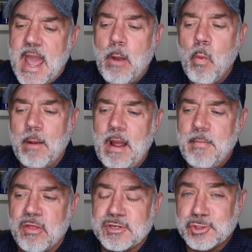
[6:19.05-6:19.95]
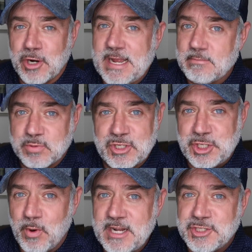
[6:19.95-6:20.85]
And one of my mother's dreams was
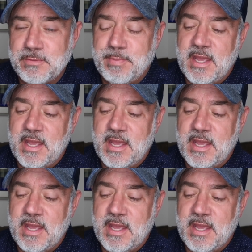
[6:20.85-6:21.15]
she wanted to